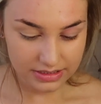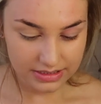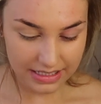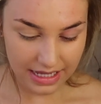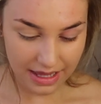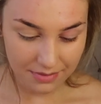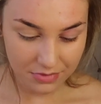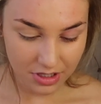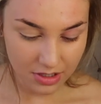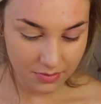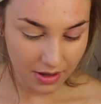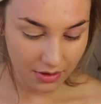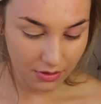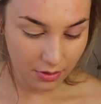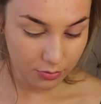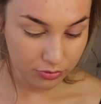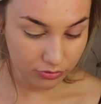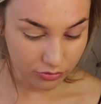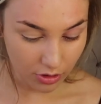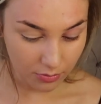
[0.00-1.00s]
DM me
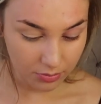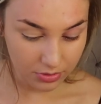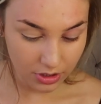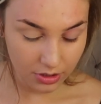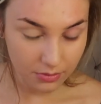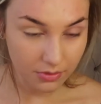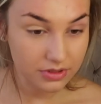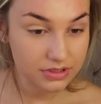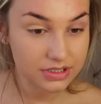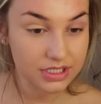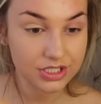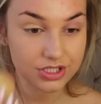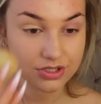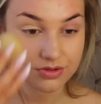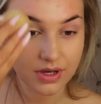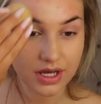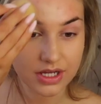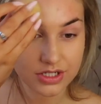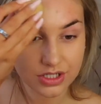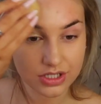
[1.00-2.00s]
about a problem or a
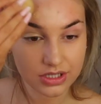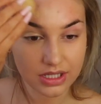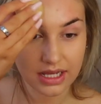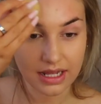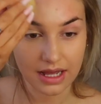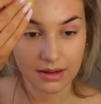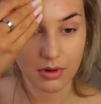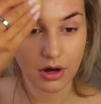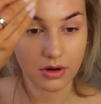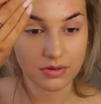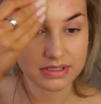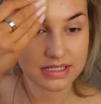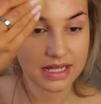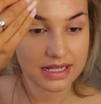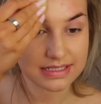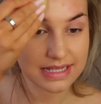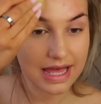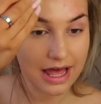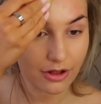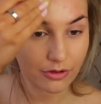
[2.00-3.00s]
situation, like I'm always
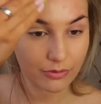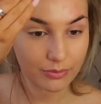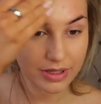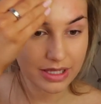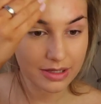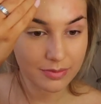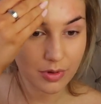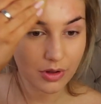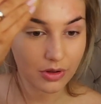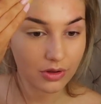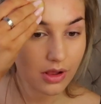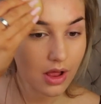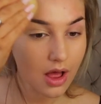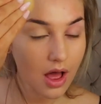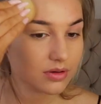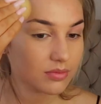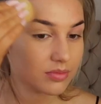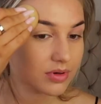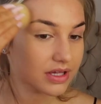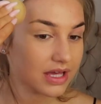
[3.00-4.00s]
there to help people.
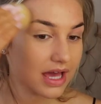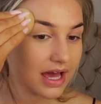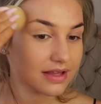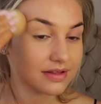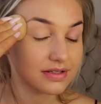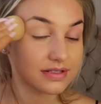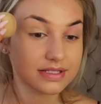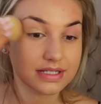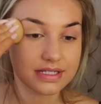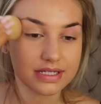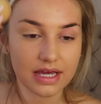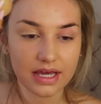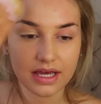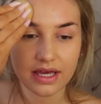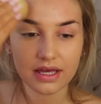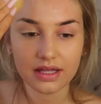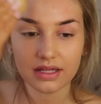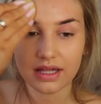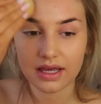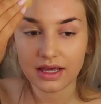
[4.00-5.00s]
But yeah,
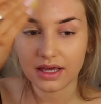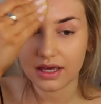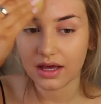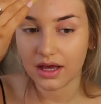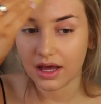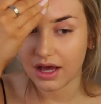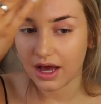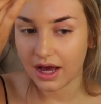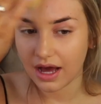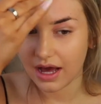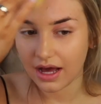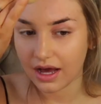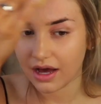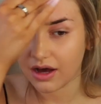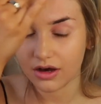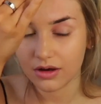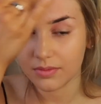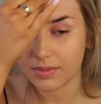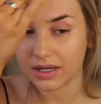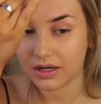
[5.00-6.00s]
today, like,
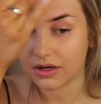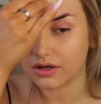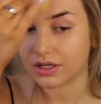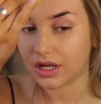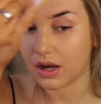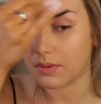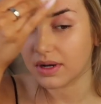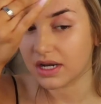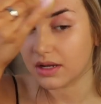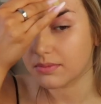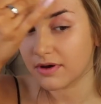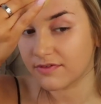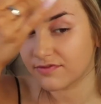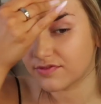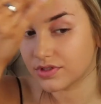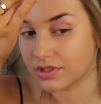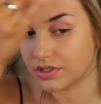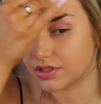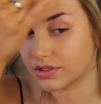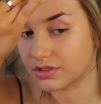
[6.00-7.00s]
oh my god, I went on my
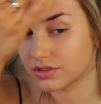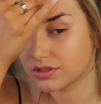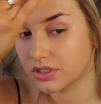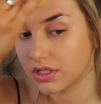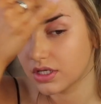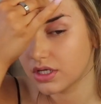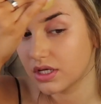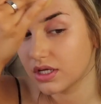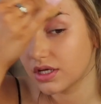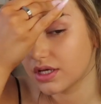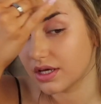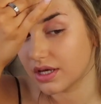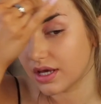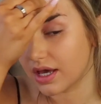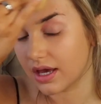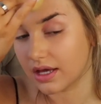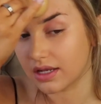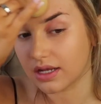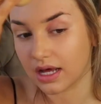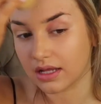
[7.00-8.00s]
phone
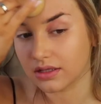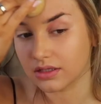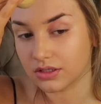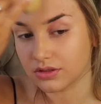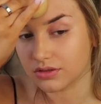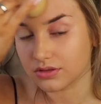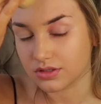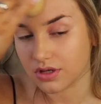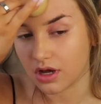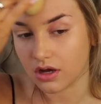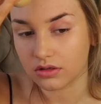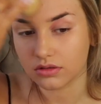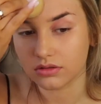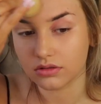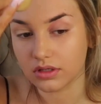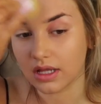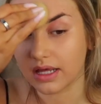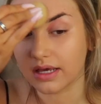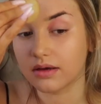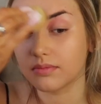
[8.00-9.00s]
and I looked
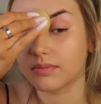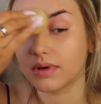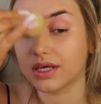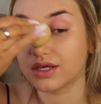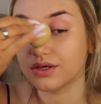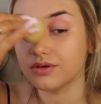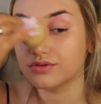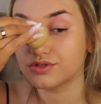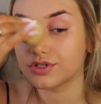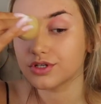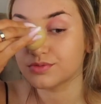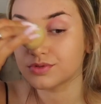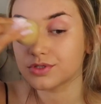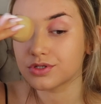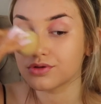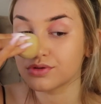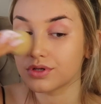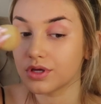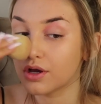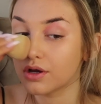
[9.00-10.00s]
on like my YouTube
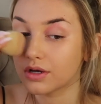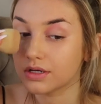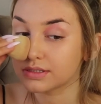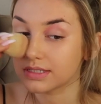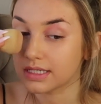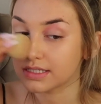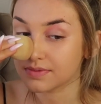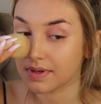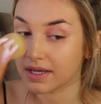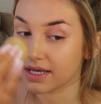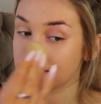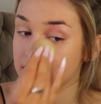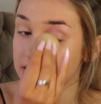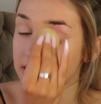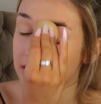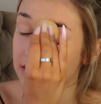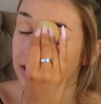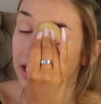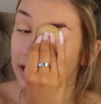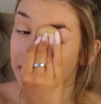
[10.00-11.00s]
studio, because that's where you
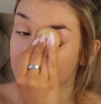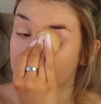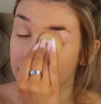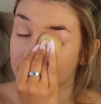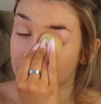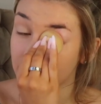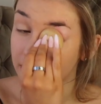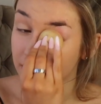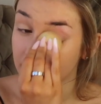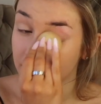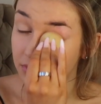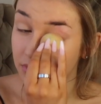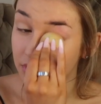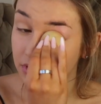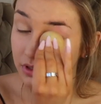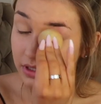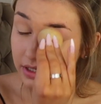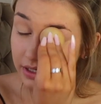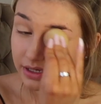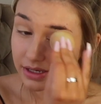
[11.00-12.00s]
see like, you know, your
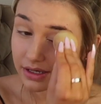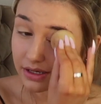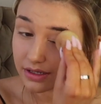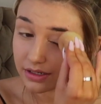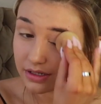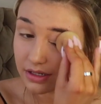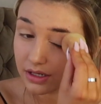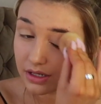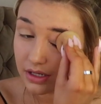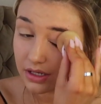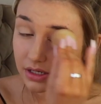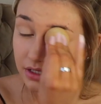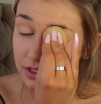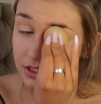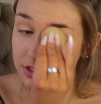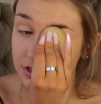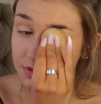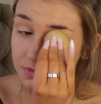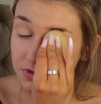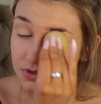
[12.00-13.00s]
money and
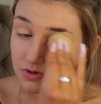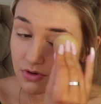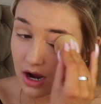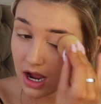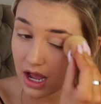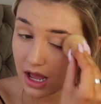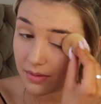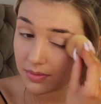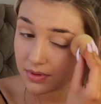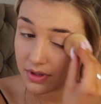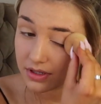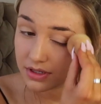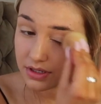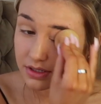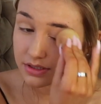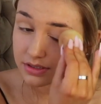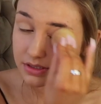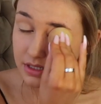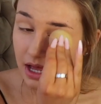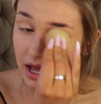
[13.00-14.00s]
your
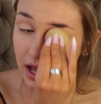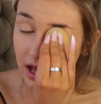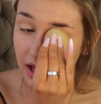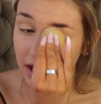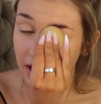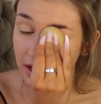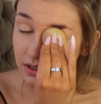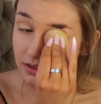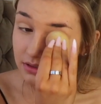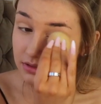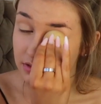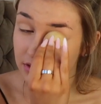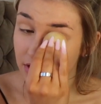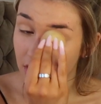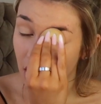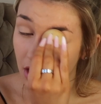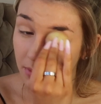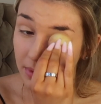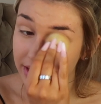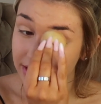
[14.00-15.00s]
subscribers and
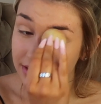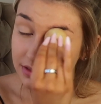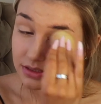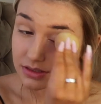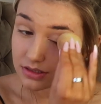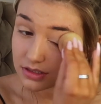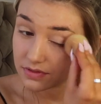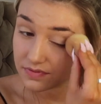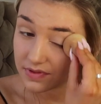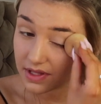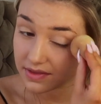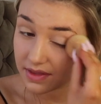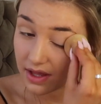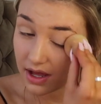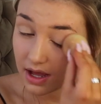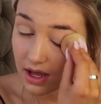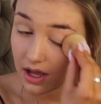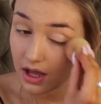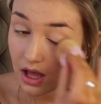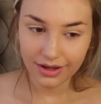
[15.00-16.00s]
comments and stuff like
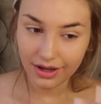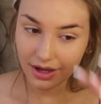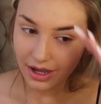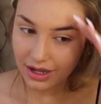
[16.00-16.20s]
that.